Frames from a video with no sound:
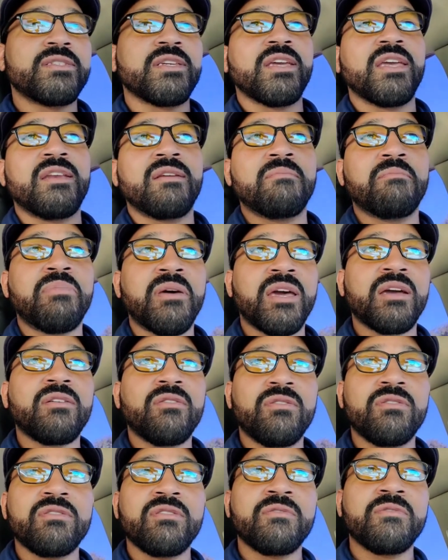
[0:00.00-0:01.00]
to getting back
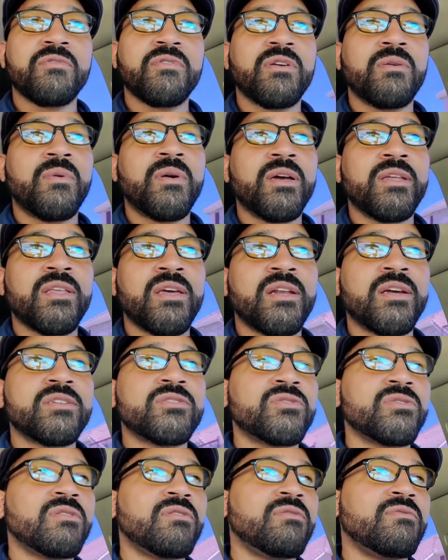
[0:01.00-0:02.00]
on the freeway that I
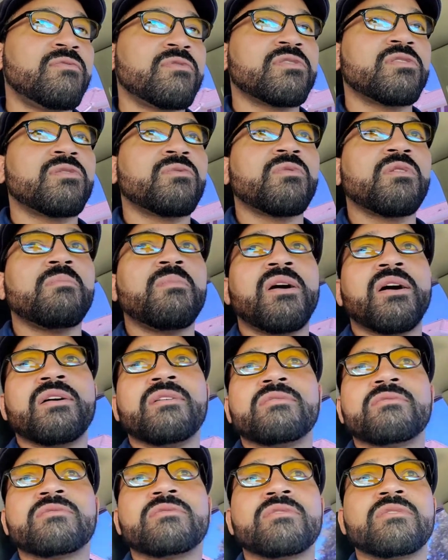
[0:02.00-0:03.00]
drove was three
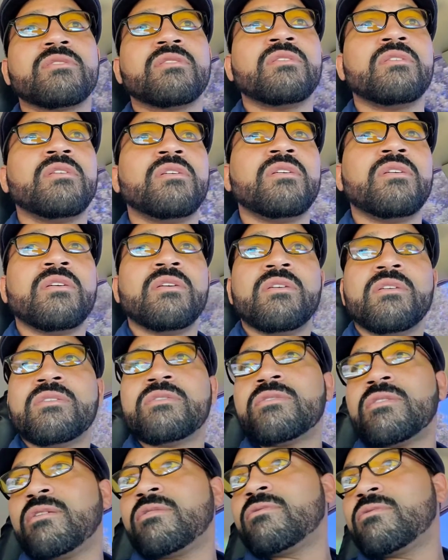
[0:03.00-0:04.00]
miles.
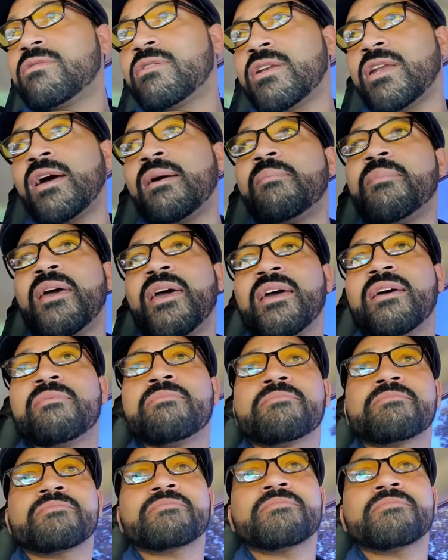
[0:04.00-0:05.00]
So not bad.